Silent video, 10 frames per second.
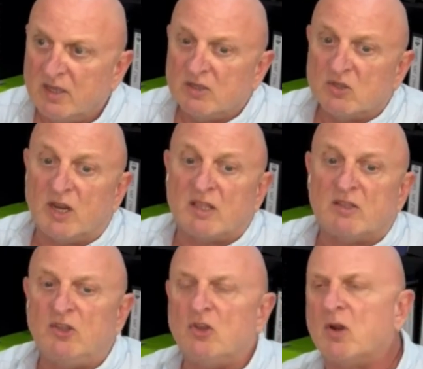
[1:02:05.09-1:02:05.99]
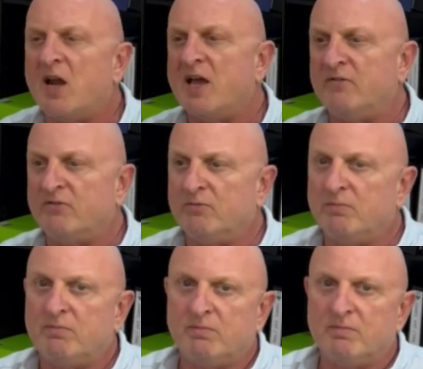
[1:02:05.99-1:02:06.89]
so that your life
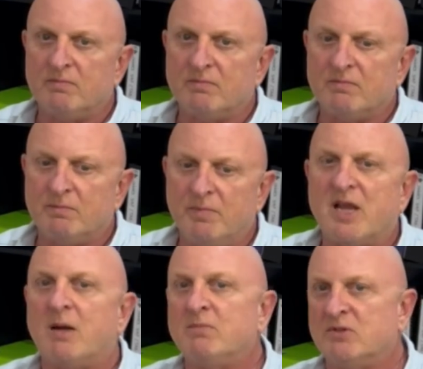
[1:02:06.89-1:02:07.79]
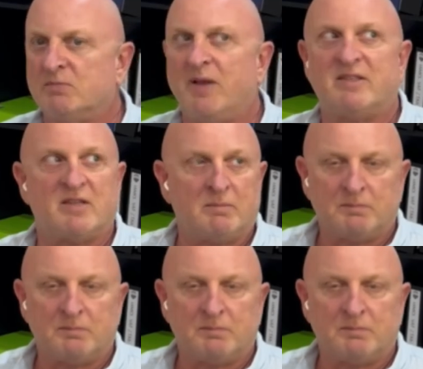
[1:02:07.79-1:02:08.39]
becomes better.